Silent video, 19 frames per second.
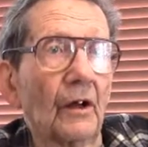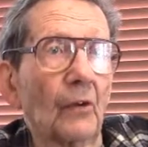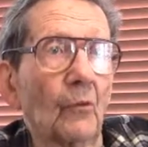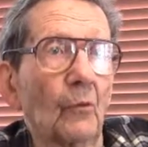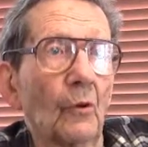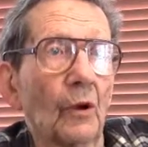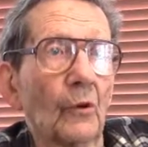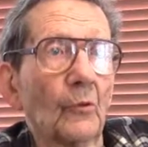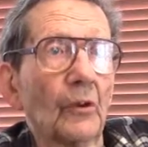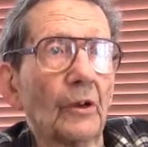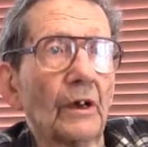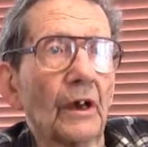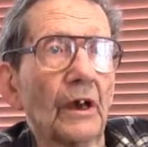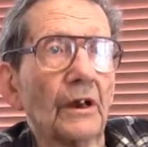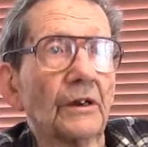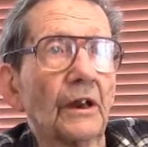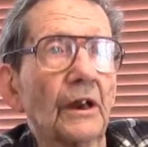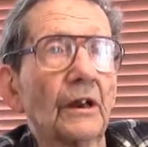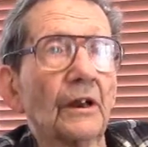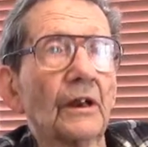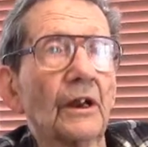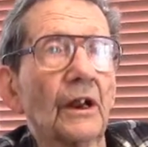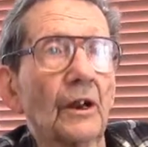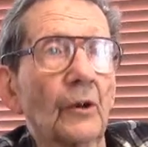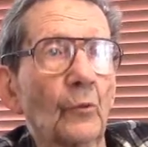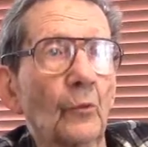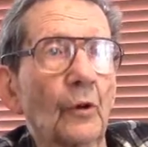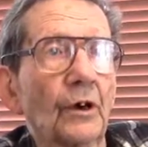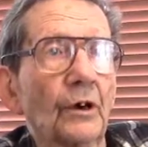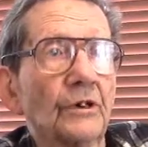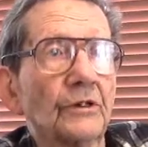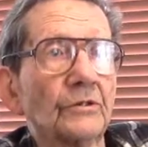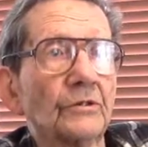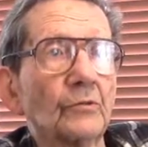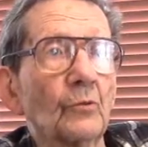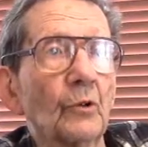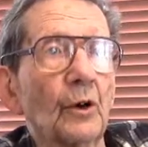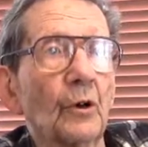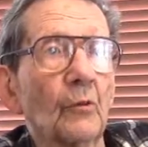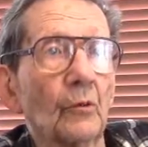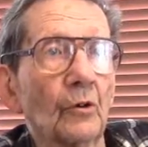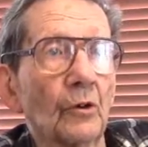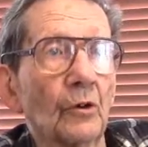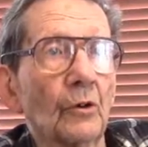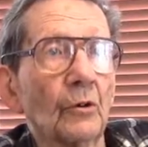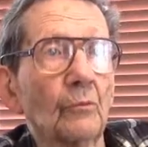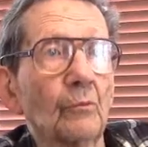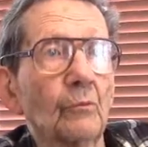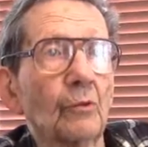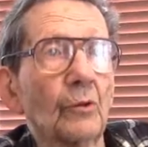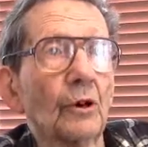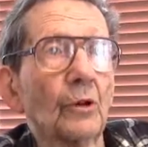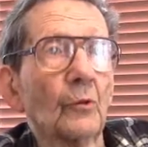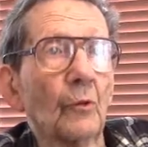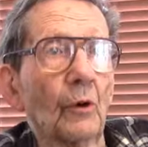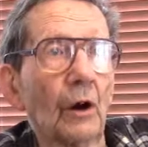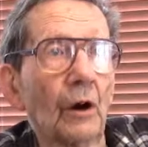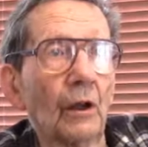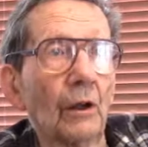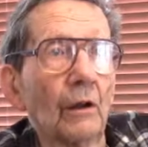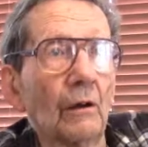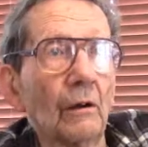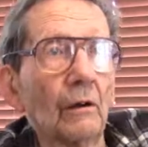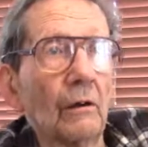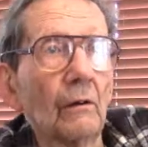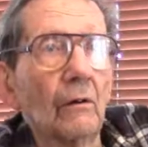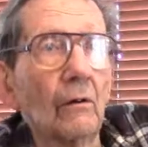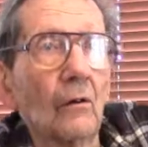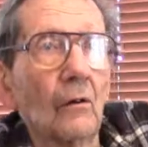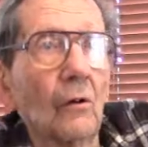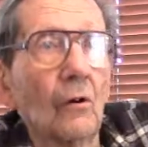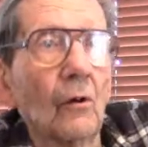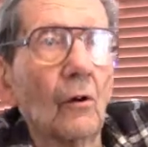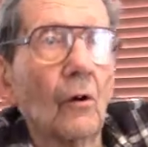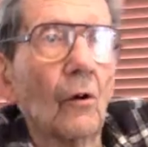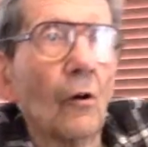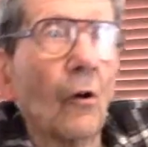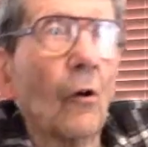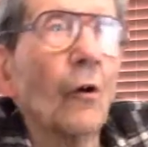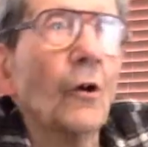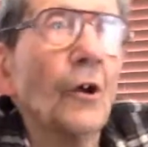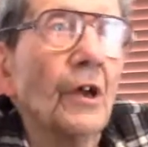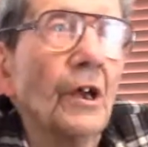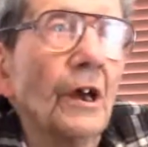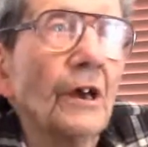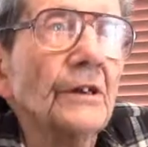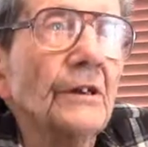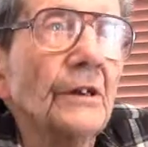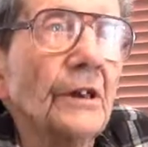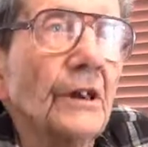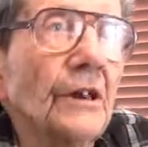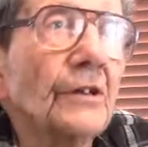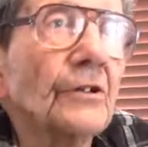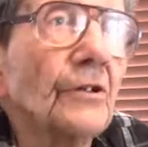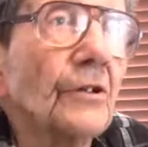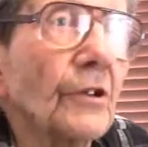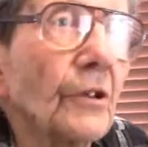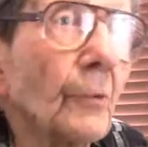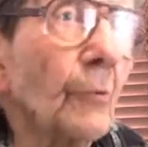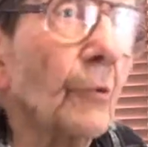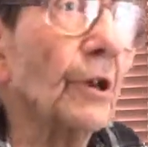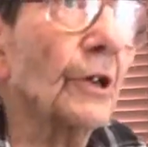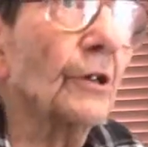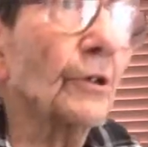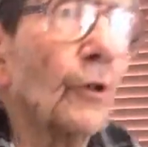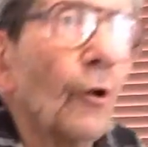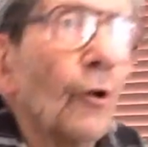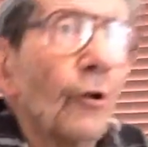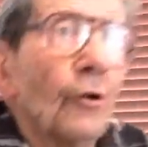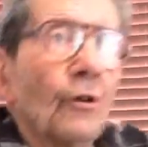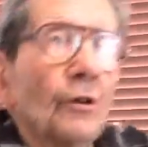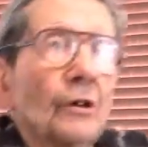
when we got done in 8 weeks, we were pretty well oriented into the Marine Corps